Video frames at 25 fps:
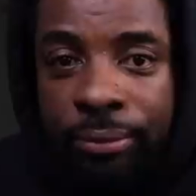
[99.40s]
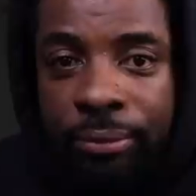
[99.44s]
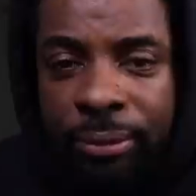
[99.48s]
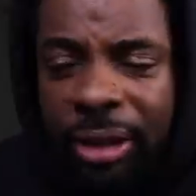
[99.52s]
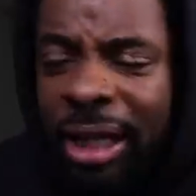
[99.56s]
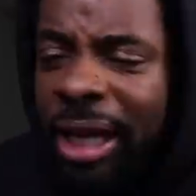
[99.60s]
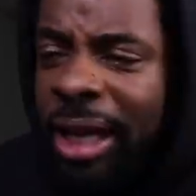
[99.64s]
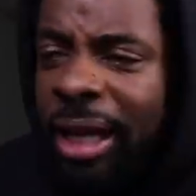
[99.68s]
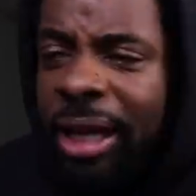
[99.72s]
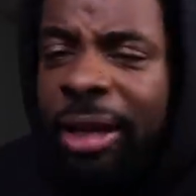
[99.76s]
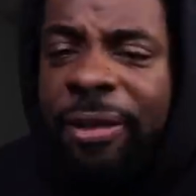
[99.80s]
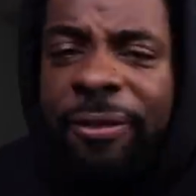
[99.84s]

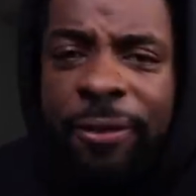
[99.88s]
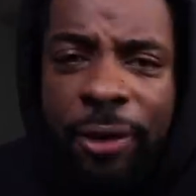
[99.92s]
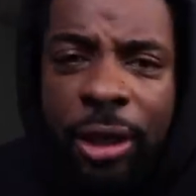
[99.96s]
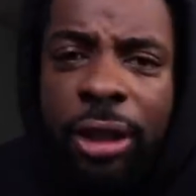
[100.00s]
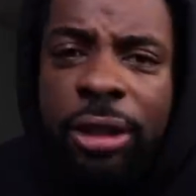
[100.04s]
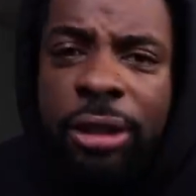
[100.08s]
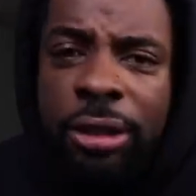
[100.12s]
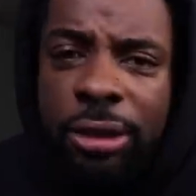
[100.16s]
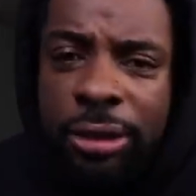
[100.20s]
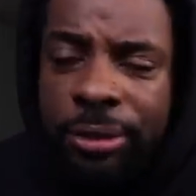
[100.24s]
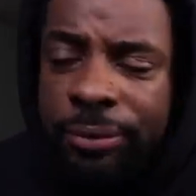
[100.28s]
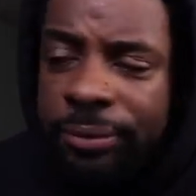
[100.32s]
Yeah, he
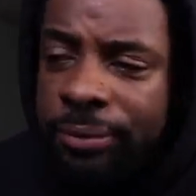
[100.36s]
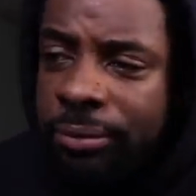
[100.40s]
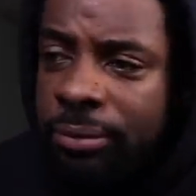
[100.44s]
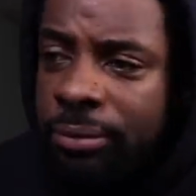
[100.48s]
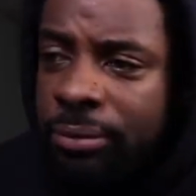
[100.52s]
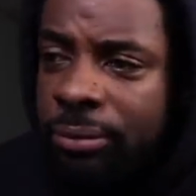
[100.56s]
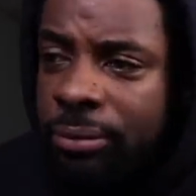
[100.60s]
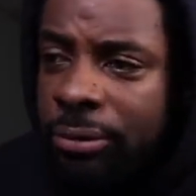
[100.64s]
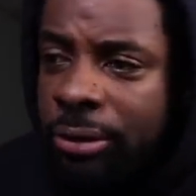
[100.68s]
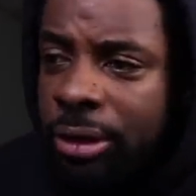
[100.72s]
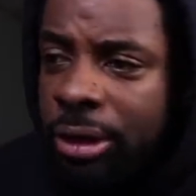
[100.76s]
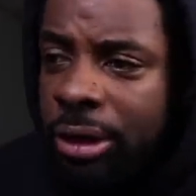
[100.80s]
f***ed her.
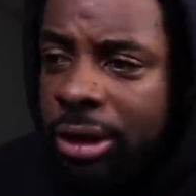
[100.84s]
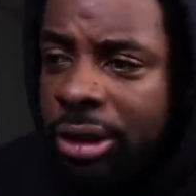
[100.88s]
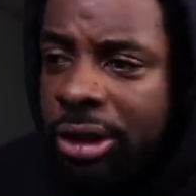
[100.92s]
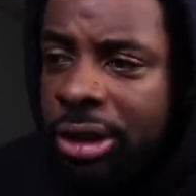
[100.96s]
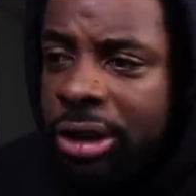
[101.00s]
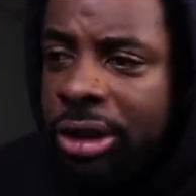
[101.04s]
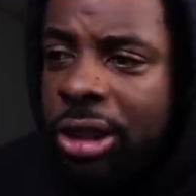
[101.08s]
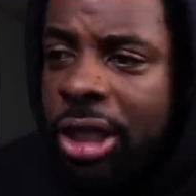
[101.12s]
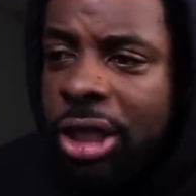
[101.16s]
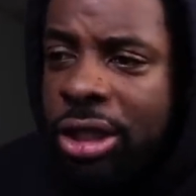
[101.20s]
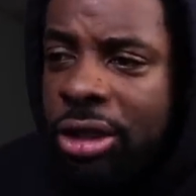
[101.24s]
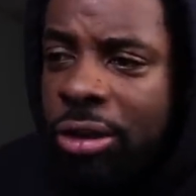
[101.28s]

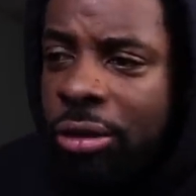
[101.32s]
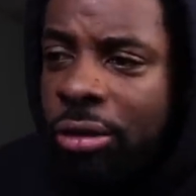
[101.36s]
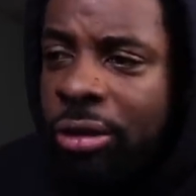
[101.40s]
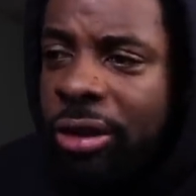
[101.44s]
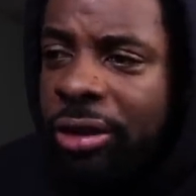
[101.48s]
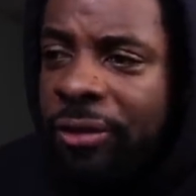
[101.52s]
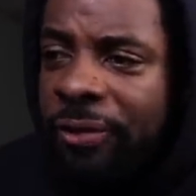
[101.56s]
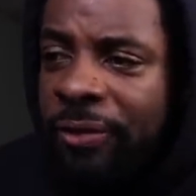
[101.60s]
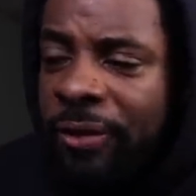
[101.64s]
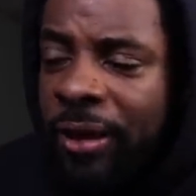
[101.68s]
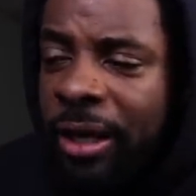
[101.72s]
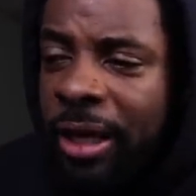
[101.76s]
She does
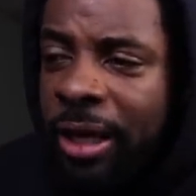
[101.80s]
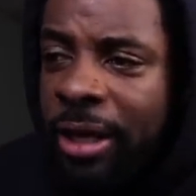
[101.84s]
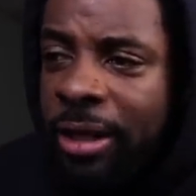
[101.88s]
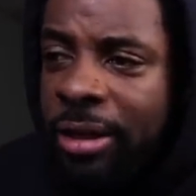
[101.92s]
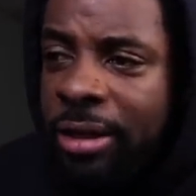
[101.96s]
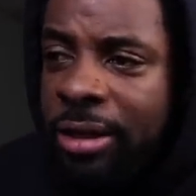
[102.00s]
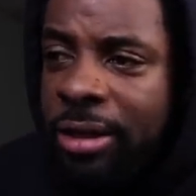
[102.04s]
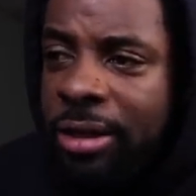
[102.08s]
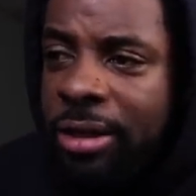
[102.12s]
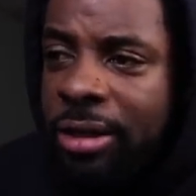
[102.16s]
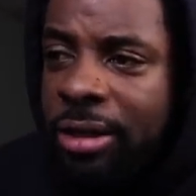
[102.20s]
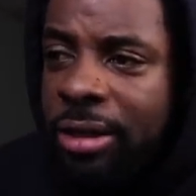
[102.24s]

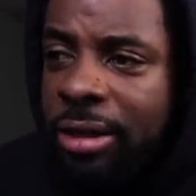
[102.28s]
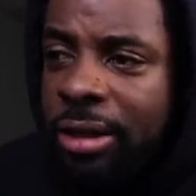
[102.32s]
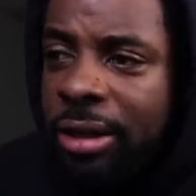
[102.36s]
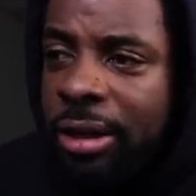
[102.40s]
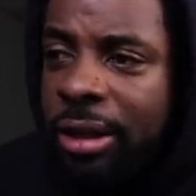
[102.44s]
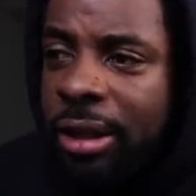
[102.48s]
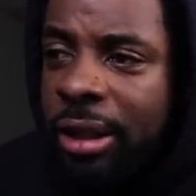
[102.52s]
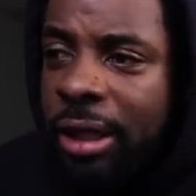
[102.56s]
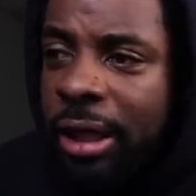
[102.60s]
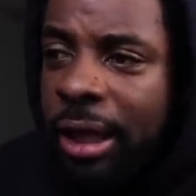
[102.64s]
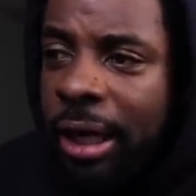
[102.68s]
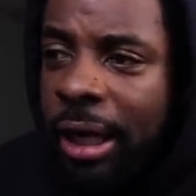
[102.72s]
OnlyFans.
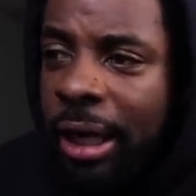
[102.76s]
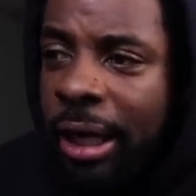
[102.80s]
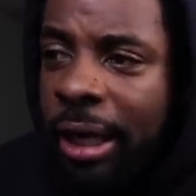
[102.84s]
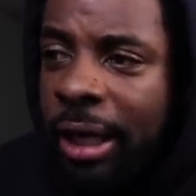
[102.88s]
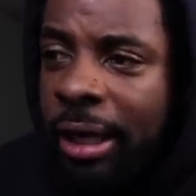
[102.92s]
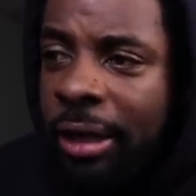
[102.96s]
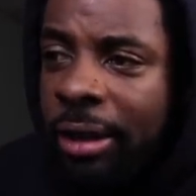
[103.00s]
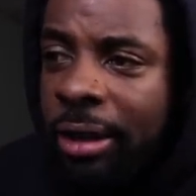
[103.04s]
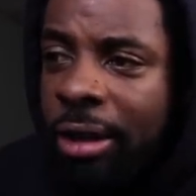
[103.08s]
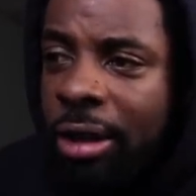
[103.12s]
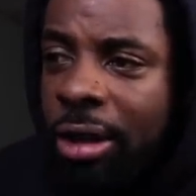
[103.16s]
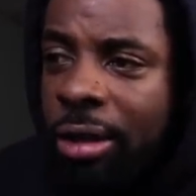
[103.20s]

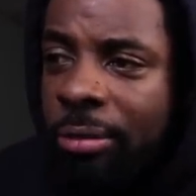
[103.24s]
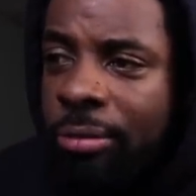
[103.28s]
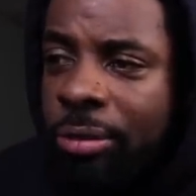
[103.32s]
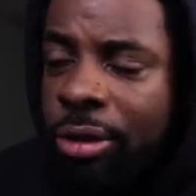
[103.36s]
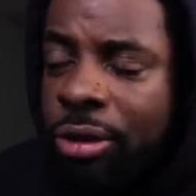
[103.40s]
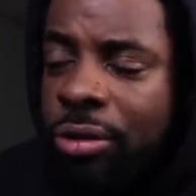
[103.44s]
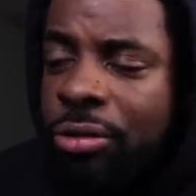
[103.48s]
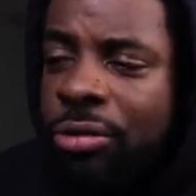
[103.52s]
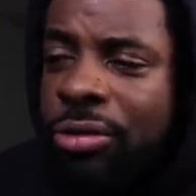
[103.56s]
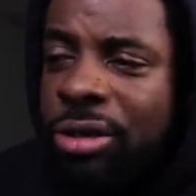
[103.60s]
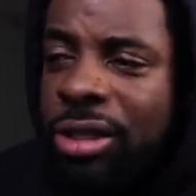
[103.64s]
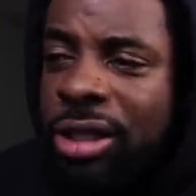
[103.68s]
And
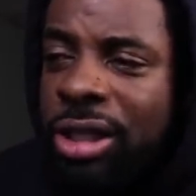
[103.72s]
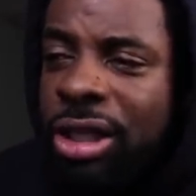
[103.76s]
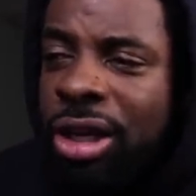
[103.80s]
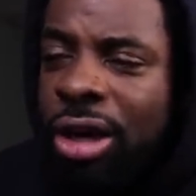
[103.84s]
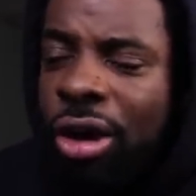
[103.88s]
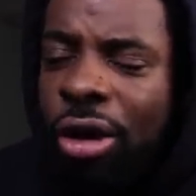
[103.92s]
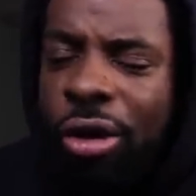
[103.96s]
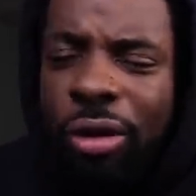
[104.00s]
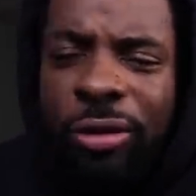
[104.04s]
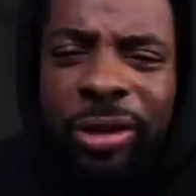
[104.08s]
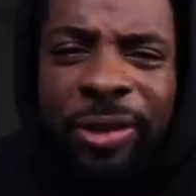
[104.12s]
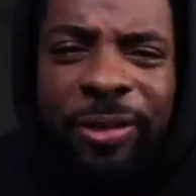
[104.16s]
usually
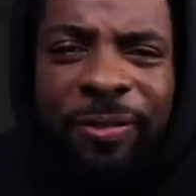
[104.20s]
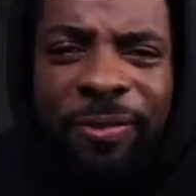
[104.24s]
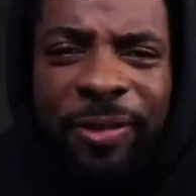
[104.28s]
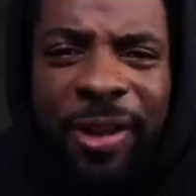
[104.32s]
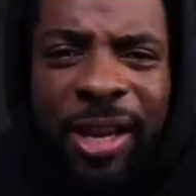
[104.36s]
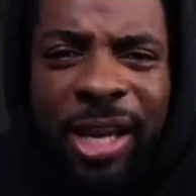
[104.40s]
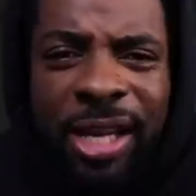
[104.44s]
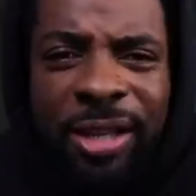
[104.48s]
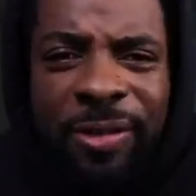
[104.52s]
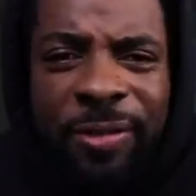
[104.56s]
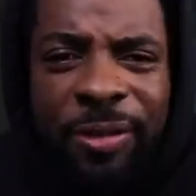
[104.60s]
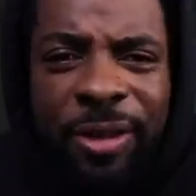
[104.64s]
her
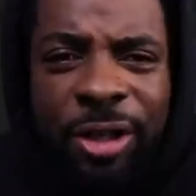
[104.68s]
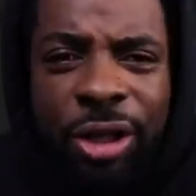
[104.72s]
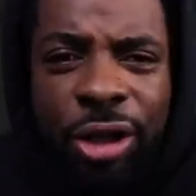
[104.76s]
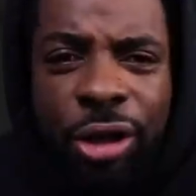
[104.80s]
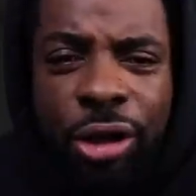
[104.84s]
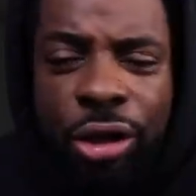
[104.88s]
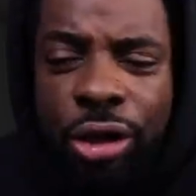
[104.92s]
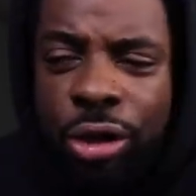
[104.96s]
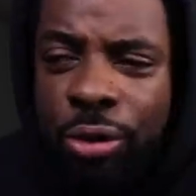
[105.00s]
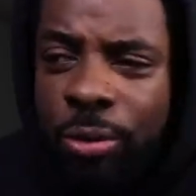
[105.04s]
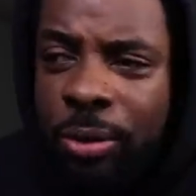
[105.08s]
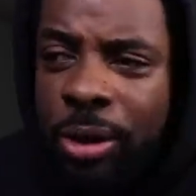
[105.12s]
OnlyFans
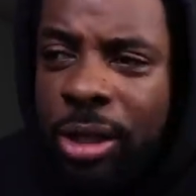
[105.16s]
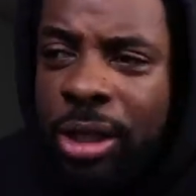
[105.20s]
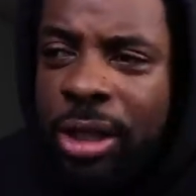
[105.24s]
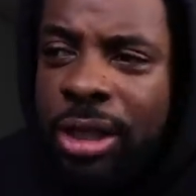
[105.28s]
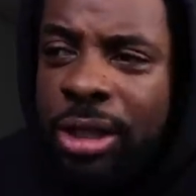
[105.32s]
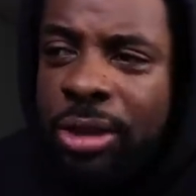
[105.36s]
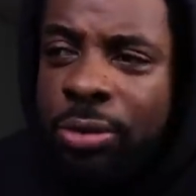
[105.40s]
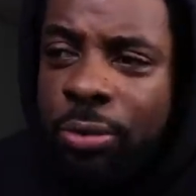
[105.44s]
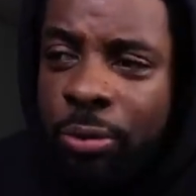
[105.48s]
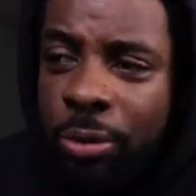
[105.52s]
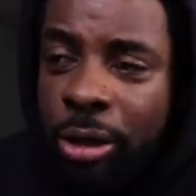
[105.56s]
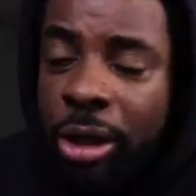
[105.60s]
videos
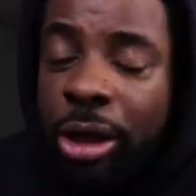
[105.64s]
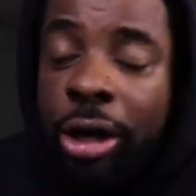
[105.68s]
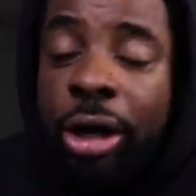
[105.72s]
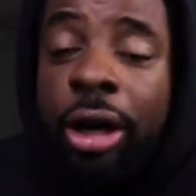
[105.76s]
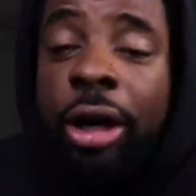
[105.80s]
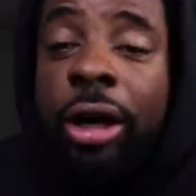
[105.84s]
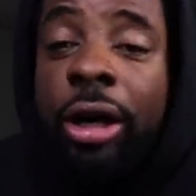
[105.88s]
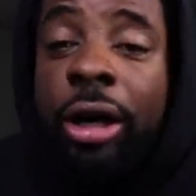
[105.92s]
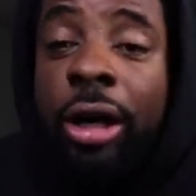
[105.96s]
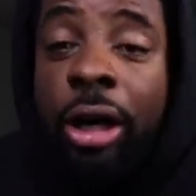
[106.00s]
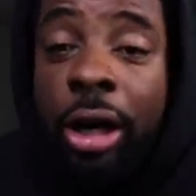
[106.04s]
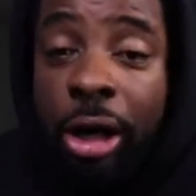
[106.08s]
was
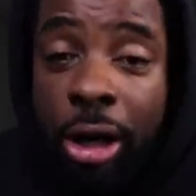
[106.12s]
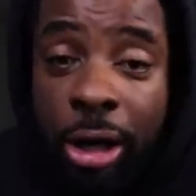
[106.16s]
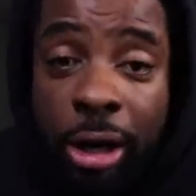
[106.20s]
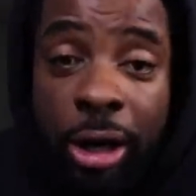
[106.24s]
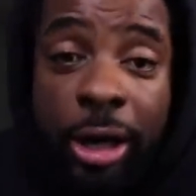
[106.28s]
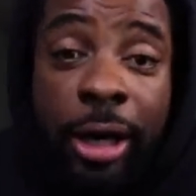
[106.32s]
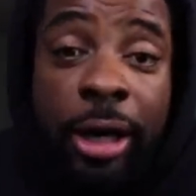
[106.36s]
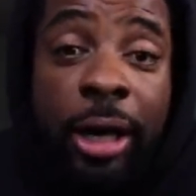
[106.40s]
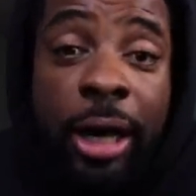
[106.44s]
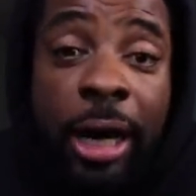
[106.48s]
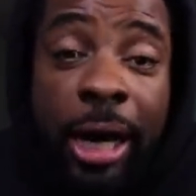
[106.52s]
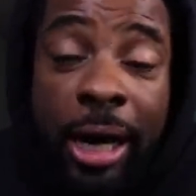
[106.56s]
where
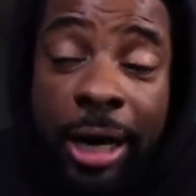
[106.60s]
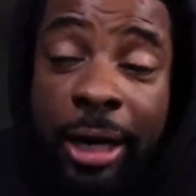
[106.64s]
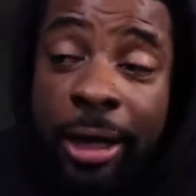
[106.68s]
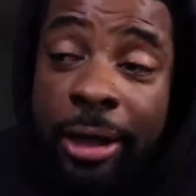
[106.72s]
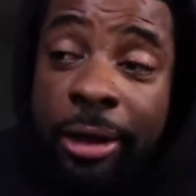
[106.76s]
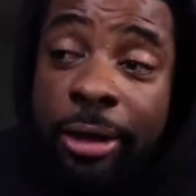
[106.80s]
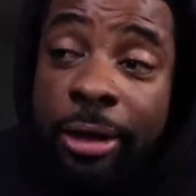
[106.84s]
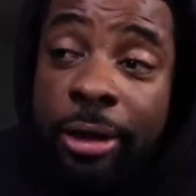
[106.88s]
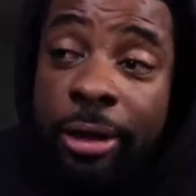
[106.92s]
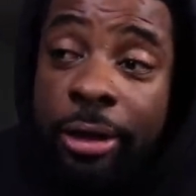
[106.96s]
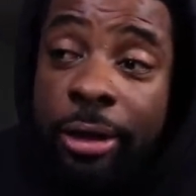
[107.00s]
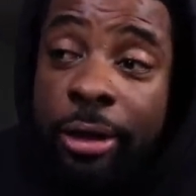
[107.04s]
her
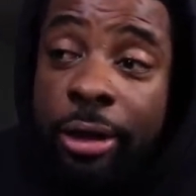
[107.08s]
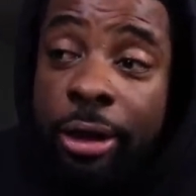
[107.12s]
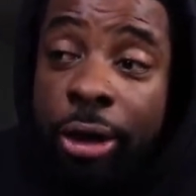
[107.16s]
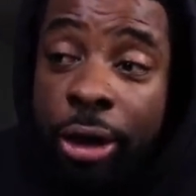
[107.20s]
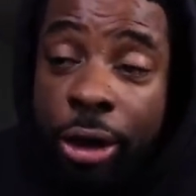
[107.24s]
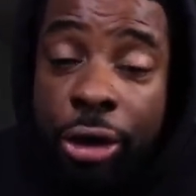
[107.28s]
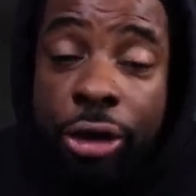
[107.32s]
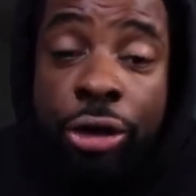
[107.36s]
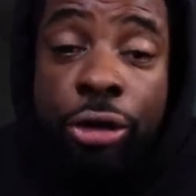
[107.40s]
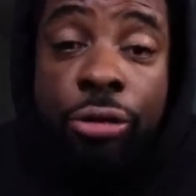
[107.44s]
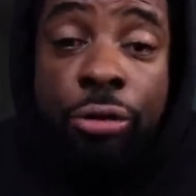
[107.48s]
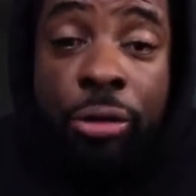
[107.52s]
and
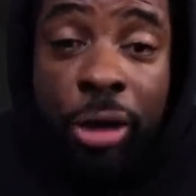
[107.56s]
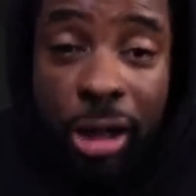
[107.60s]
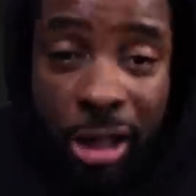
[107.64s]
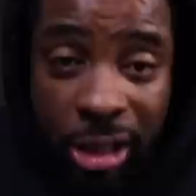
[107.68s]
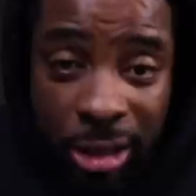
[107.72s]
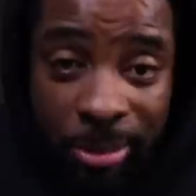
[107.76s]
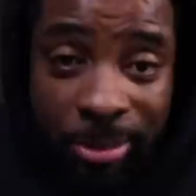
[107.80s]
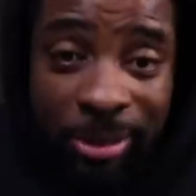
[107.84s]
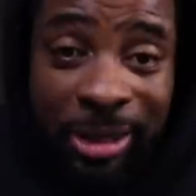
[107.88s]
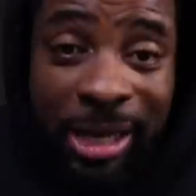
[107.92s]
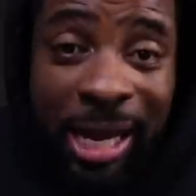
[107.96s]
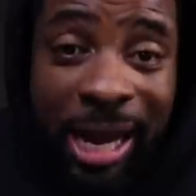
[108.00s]
her new
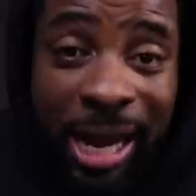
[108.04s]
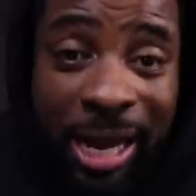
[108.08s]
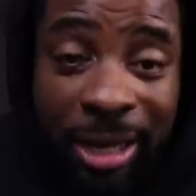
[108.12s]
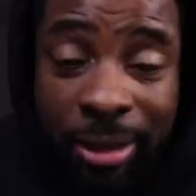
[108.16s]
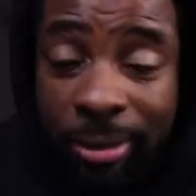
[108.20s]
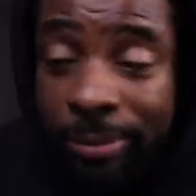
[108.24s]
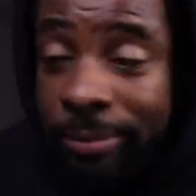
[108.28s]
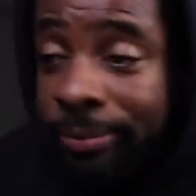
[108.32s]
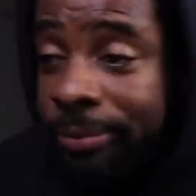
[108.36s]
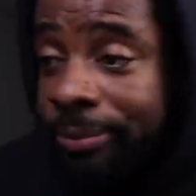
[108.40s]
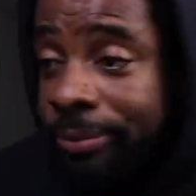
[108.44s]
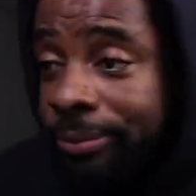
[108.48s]
husband
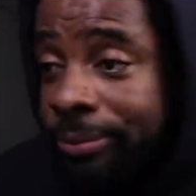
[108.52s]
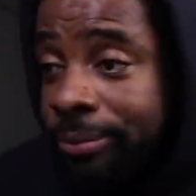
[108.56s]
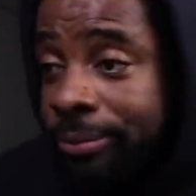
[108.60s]
Adam.